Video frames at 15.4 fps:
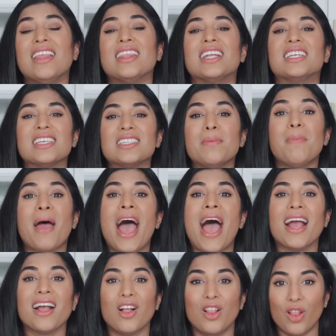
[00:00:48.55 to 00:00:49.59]
that doesn't
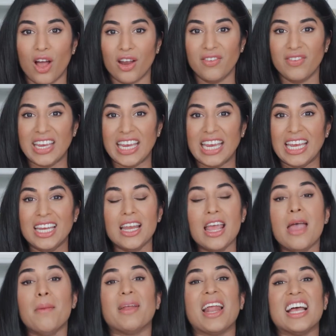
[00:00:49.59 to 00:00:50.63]
pack a lot of heat,
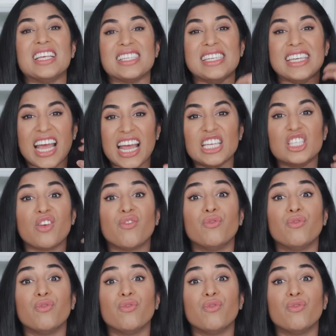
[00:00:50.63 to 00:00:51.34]
but has a nice